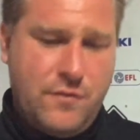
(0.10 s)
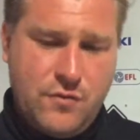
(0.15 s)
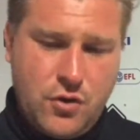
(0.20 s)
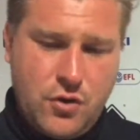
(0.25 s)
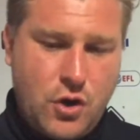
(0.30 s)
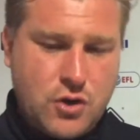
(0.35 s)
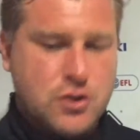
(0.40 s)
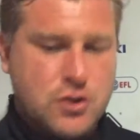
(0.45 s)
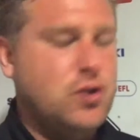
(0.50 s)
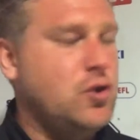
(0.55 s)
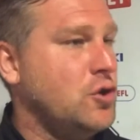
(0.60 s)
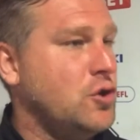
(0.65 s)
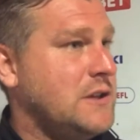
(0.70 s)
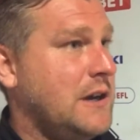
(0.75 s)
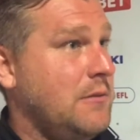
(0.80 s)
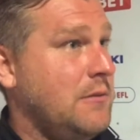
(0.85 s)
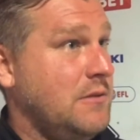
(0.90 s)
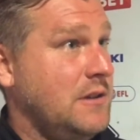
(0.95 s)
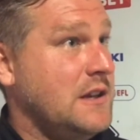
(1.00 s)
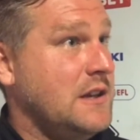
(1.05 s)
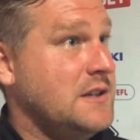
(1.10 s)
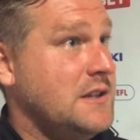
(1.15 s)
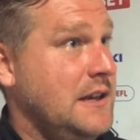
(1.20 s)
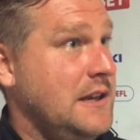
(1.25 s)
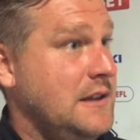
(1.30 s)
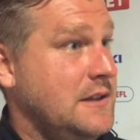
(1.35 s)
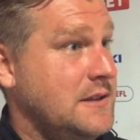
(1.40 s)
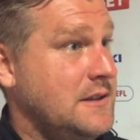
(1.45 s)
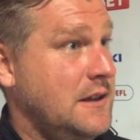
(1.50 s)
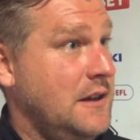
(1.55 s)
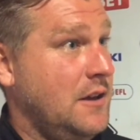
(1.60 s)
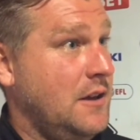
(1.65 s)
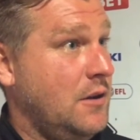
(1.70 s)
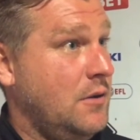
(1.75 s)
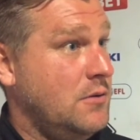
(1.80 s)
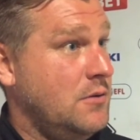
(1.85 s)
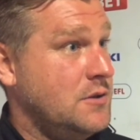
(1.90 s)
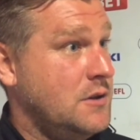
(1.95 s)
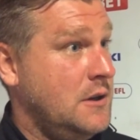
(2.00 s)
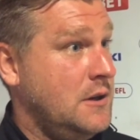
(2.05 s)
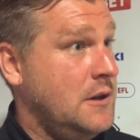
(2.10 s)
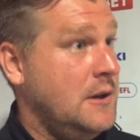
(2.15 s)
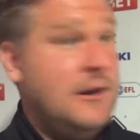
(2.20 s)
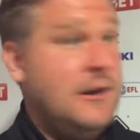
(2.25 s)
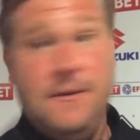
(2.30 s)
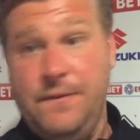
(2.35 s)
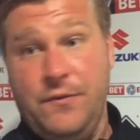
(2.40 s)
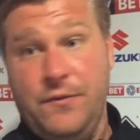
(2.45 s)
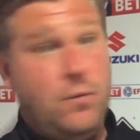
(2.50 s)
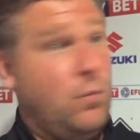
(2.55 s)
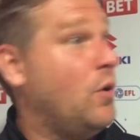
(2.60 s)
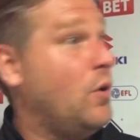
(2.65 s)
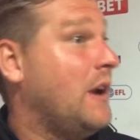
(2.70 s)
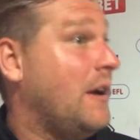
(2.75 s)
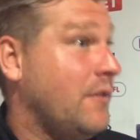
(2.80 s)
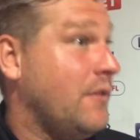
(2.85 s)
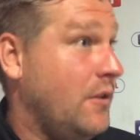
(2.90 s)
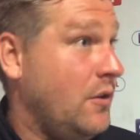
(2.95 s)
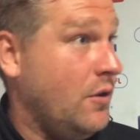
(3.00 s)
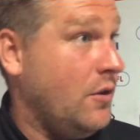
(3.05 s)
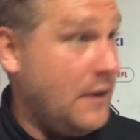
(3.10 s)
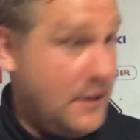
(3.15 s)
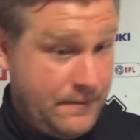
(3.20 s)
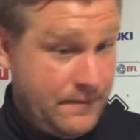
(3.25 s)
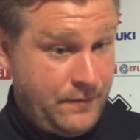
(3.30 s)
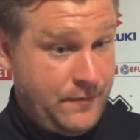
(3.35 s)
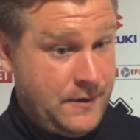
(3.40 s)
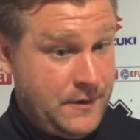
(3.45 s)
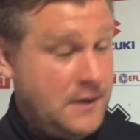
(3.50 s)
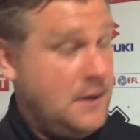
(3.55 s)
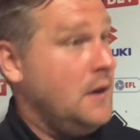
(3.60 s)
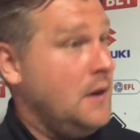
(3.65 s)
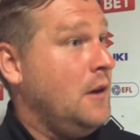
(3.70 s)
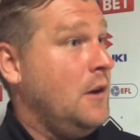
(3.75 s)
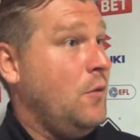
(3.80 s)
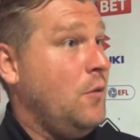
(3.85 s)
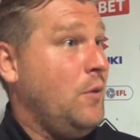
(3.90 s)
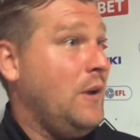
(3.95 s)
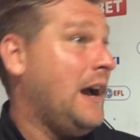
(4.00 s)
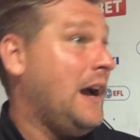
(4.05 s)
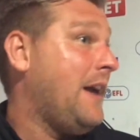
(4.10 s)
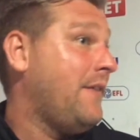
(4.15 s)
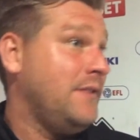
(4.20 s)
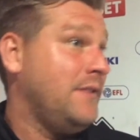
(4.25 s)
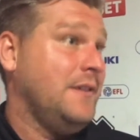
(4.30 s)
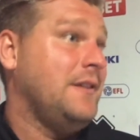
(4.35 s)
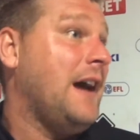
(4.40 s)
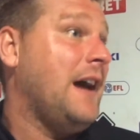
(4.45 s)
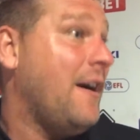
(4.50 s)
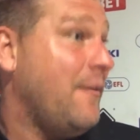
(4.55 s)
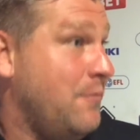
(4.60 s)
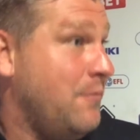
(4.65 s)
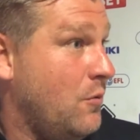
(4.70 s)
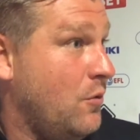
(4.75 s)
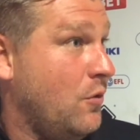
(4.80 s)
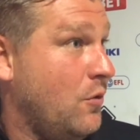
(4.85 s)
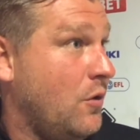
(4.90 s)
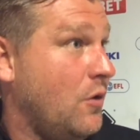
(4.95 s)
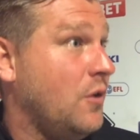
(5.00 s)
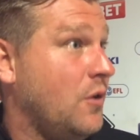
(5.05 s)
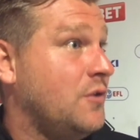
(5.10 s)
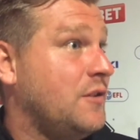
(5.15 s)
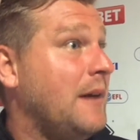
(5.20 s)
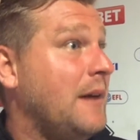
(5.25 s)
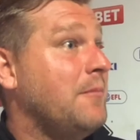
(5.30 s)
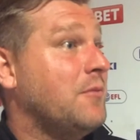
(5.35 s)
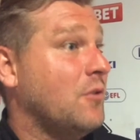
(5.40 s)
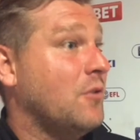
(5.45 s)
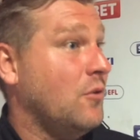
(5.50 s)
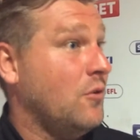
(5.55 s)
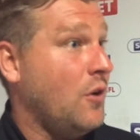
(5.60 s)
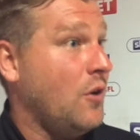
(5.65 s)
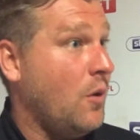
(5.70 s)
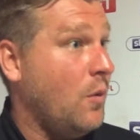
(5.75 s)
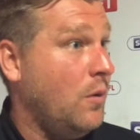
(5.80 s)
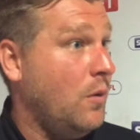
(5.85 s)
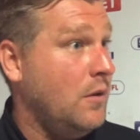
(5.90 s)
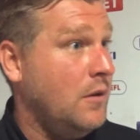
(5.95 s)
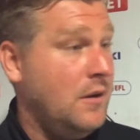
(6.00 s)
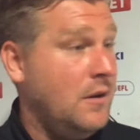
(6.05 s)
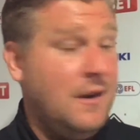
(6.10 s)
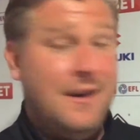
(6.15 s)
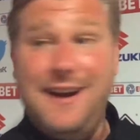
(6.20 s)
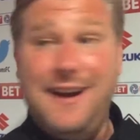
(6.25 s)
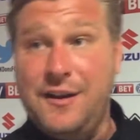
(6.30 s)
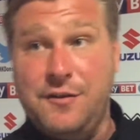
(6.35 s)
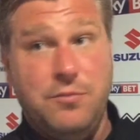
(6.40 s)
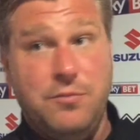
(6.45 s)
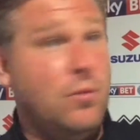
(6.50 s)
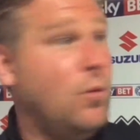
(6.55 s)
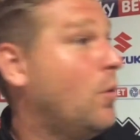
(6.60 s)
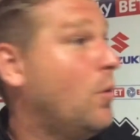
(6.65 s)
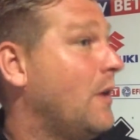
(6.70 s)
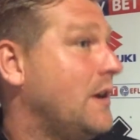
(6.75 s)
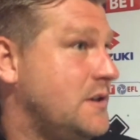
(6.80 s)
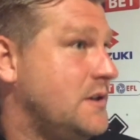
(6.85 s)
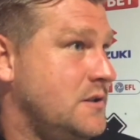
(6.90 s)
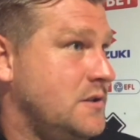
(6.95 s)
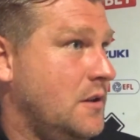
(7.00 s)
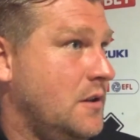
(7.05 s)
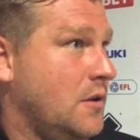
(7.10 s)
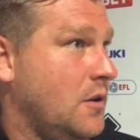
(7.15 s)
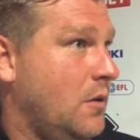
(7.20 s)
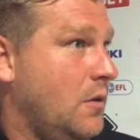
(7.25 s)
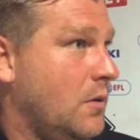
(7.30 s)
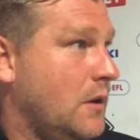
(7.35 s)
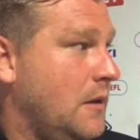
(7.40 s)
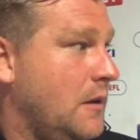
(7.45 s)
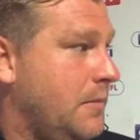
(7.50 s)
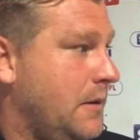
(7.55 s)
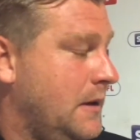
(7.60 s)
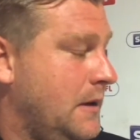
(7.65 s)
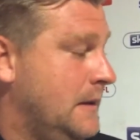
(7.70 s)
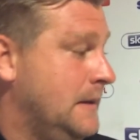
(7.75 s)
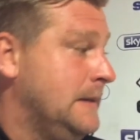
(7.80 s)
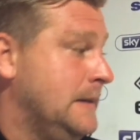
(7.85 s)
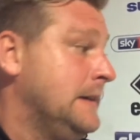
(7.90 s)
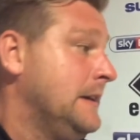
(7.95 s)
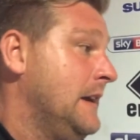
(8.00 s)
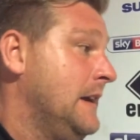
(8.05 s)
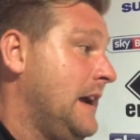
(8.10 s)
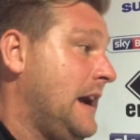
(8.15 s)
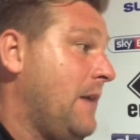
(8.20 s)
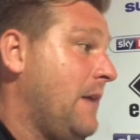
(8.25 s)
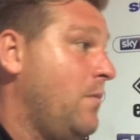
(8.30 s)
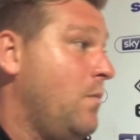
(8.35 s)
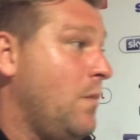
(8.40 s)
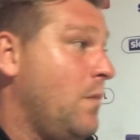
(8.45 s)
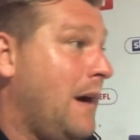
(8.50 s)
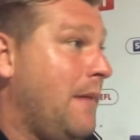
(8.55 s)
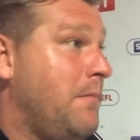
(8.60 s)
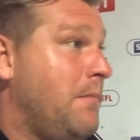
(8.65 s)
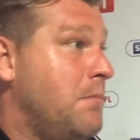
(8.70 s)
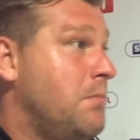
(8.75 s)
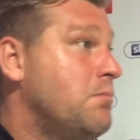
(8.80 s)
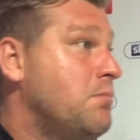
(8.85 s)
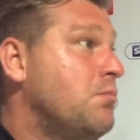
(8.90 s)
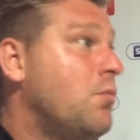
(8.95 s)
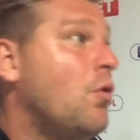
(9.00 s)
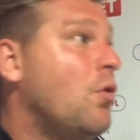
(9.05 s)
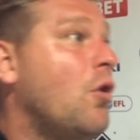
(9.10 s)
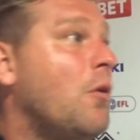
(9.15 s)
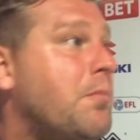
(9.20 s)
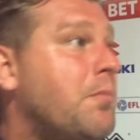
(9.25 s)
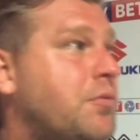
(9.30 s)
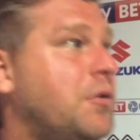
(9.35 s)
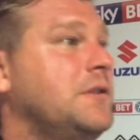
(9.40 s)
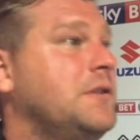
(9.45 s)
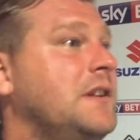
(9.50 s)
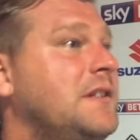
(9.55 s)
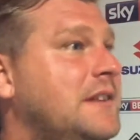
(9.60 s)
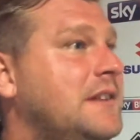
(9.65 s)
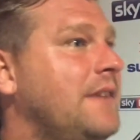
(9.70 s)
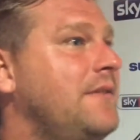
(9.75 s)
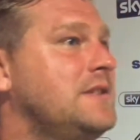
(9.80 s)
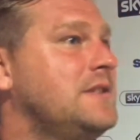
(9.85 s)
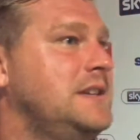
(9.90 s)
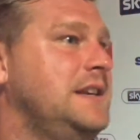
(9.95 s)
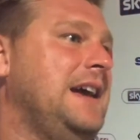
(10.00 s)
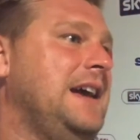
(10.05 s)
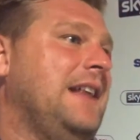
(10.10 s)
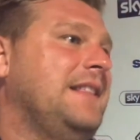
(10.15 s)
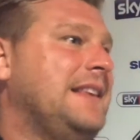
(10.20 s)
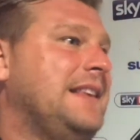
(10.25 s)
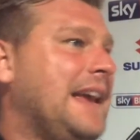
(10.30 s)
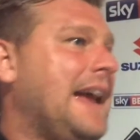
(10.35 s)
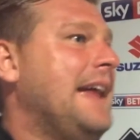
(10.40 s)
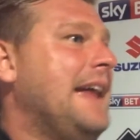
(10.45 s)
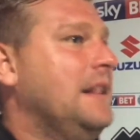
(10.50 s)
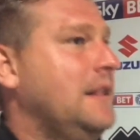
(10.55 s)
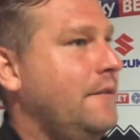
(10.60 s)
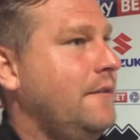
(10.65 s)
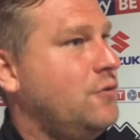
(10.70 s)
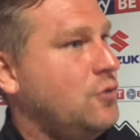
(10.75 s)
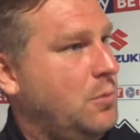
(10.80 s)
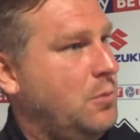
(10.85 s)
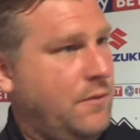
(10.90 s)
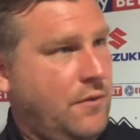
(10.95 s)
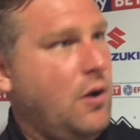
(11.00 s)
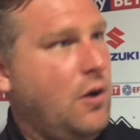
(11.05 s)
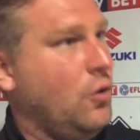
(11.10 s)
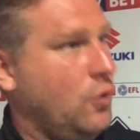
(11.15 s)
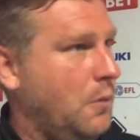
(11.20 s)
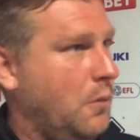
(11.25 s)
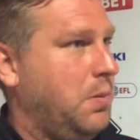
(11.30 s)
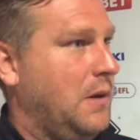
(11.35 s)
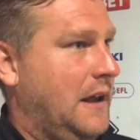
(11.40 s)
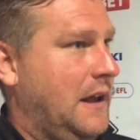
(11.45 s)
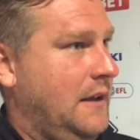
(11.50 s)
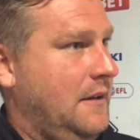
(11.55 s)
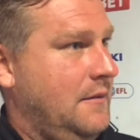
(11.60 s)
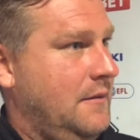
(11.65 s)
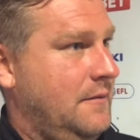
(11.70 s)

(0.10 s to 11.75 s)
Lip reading: got to cut out conceding silly goals, one after the other. We have to have more attempts on goal. That's more questions of the goalkeeper. And more productivity at the end of some of our good play.